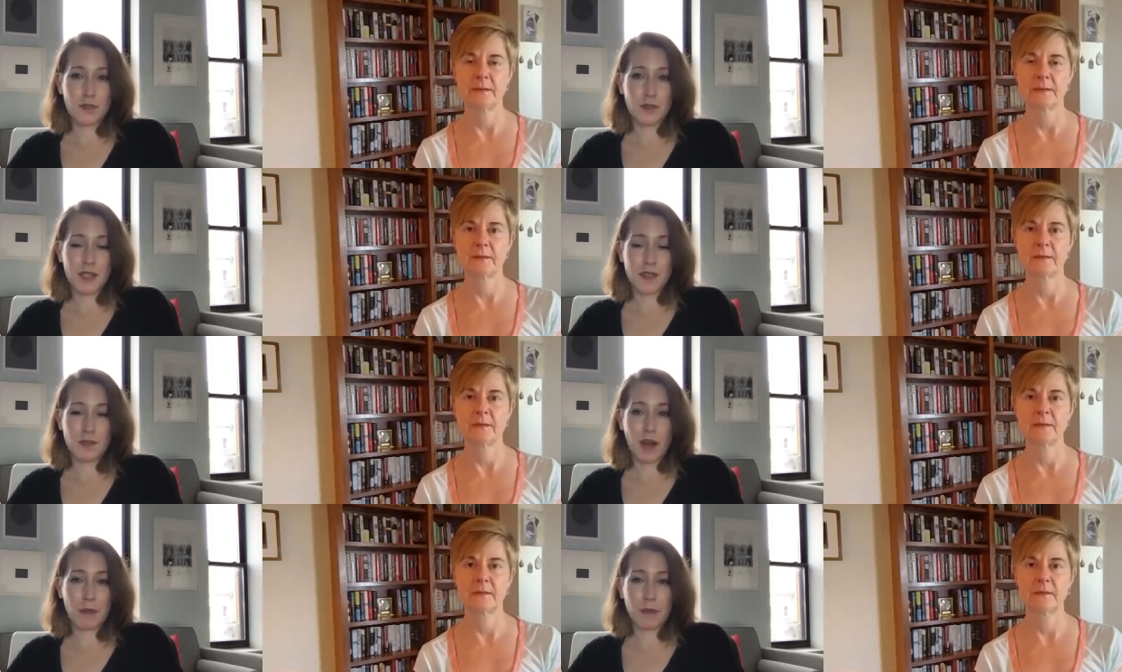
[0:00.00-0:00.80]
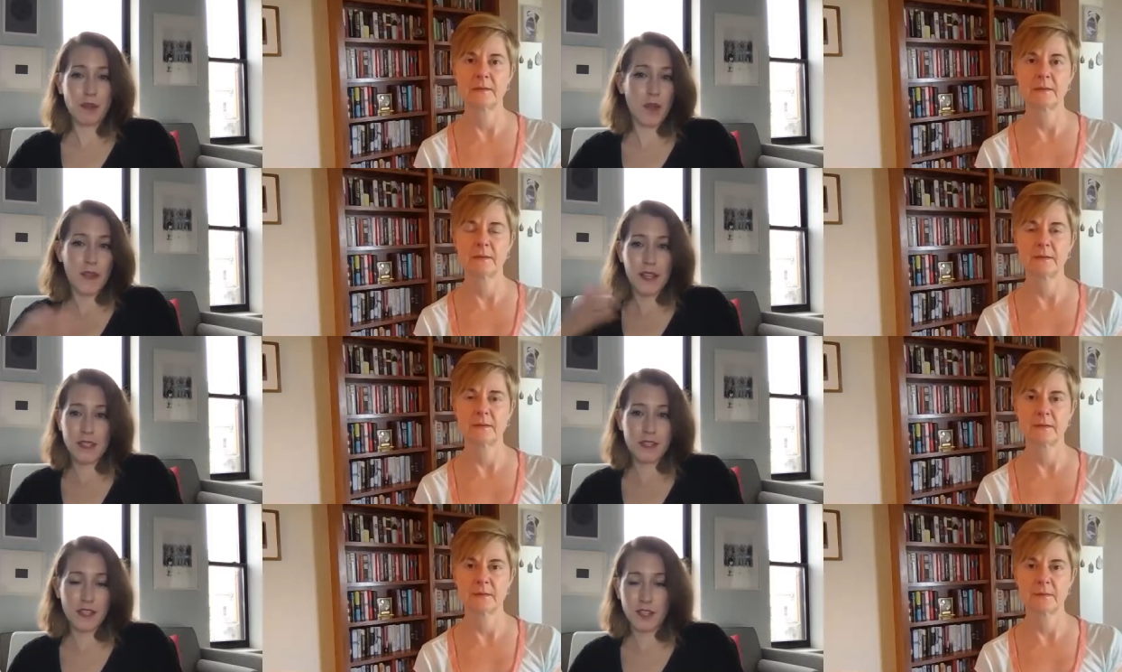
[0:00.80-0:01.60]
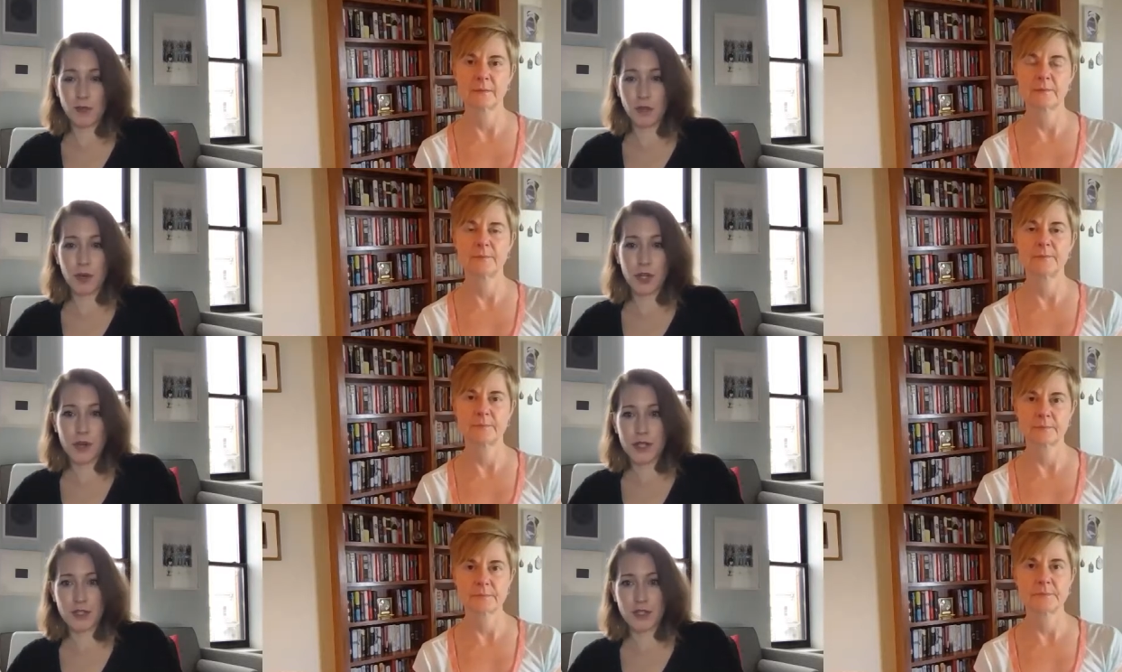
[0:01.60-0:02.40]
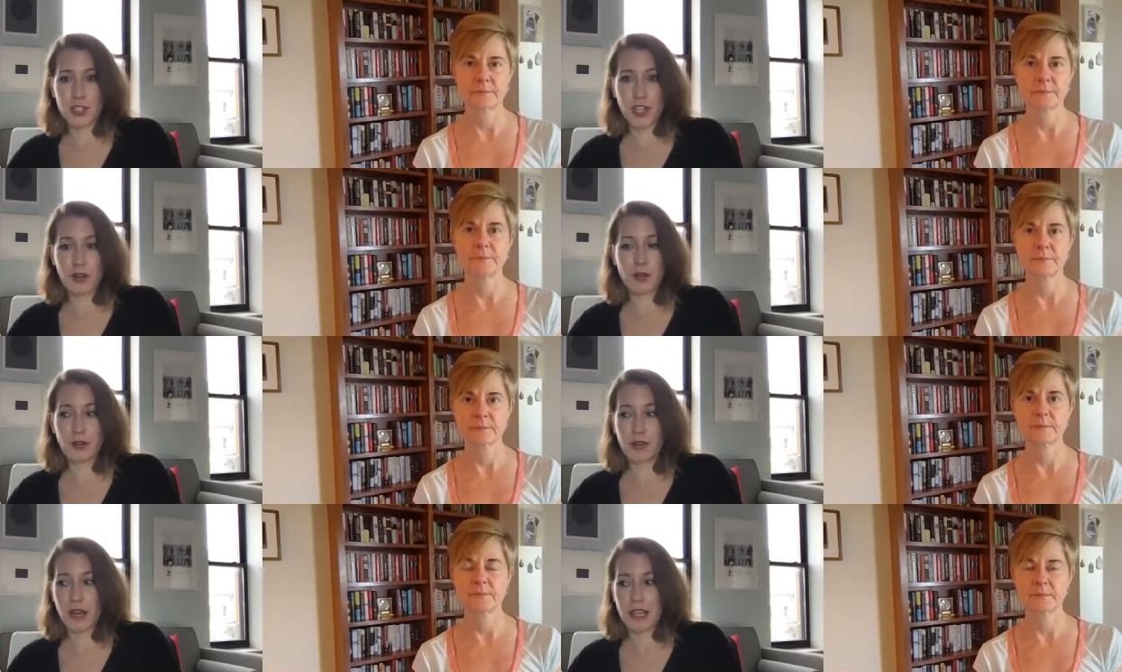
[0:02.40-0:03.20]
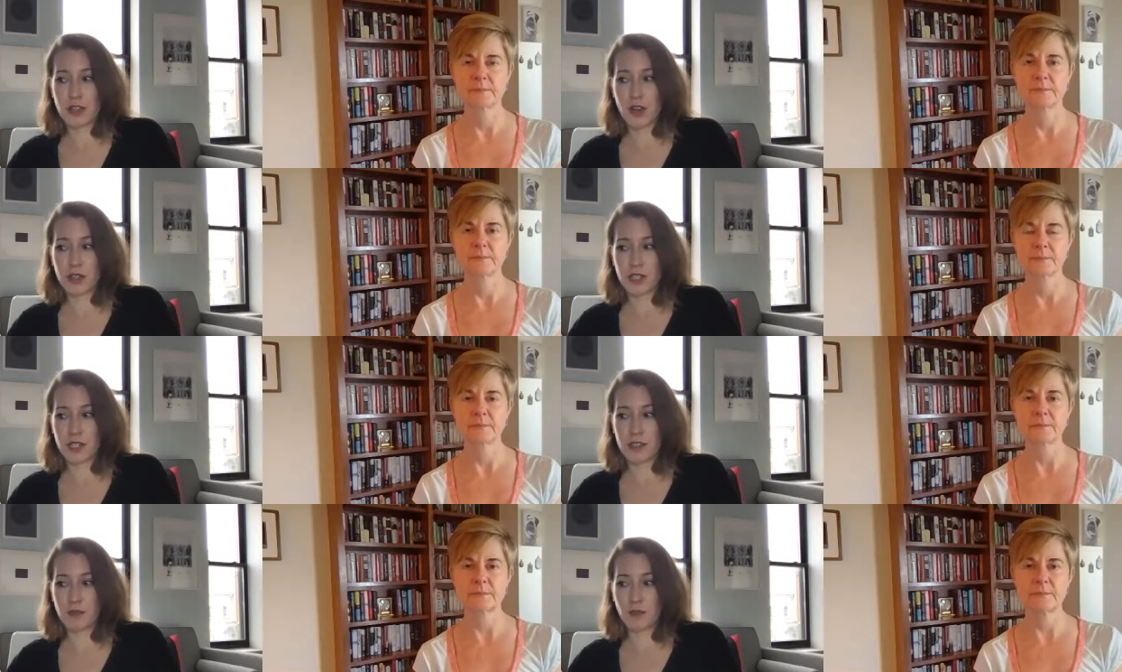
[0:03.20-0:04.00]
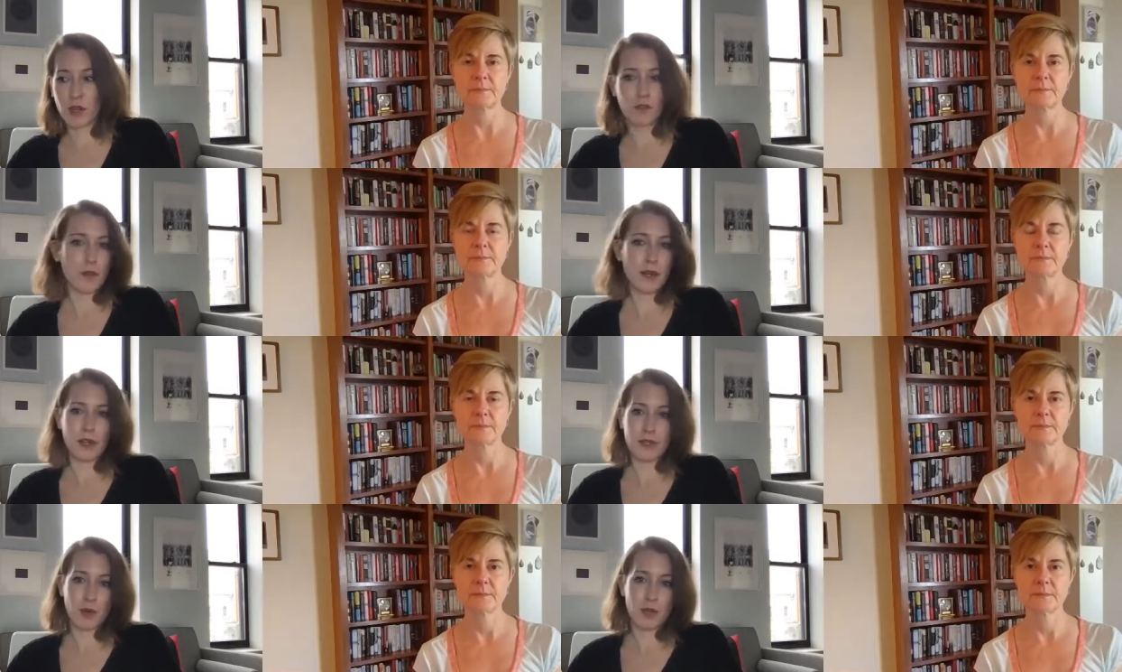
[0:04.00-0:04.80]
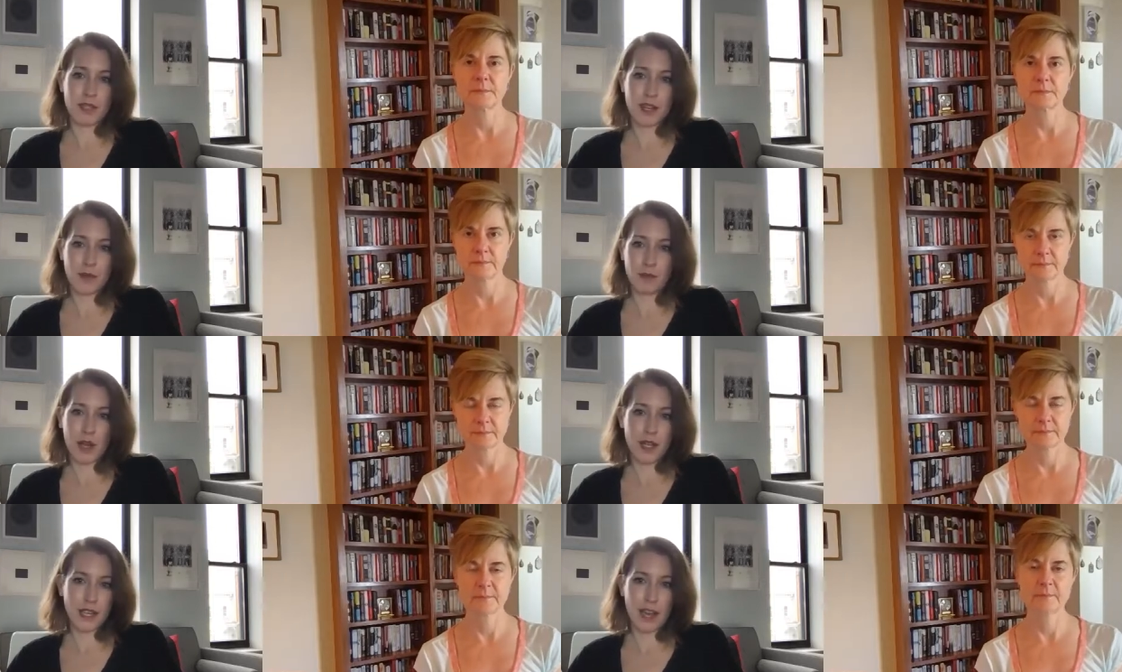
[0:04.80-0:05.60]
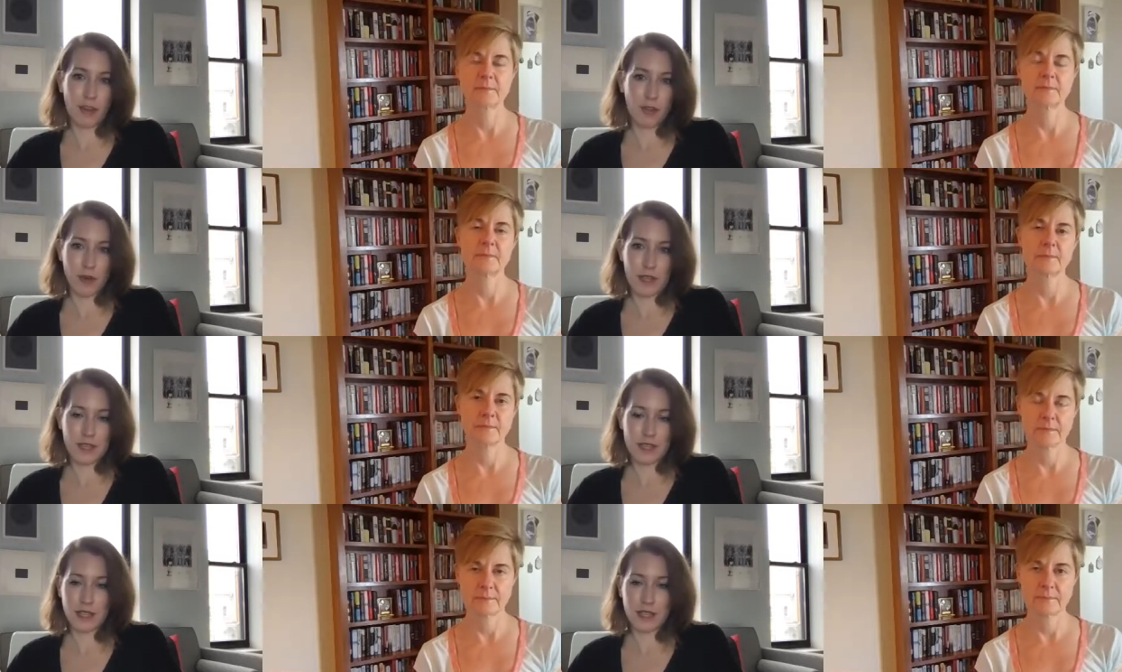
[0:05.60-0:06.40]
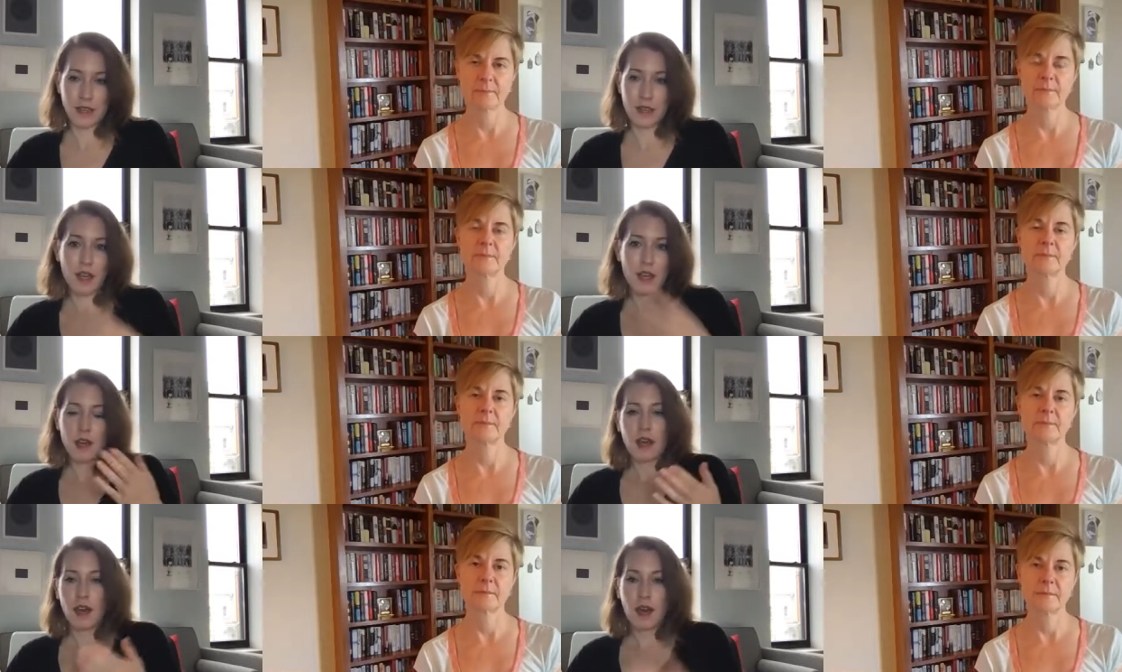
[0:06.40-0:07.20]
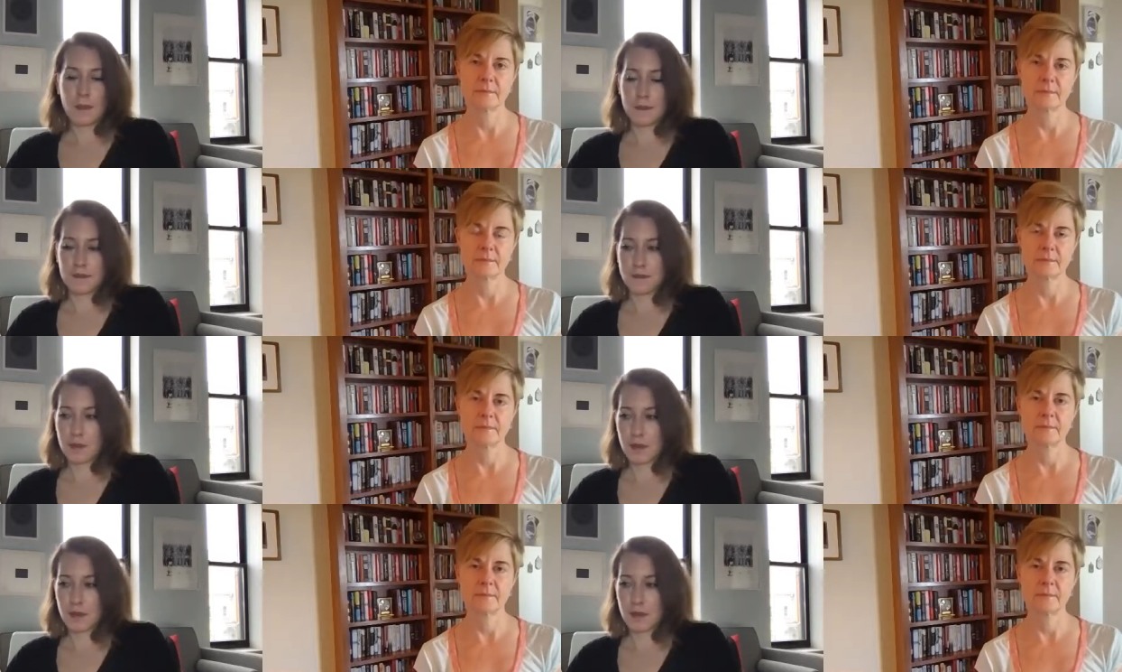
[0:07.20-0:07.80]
Speaker 1: its problem of loneliness. Like the former U.S. Surgeon General has called it one of America's most pressing health risks, and um,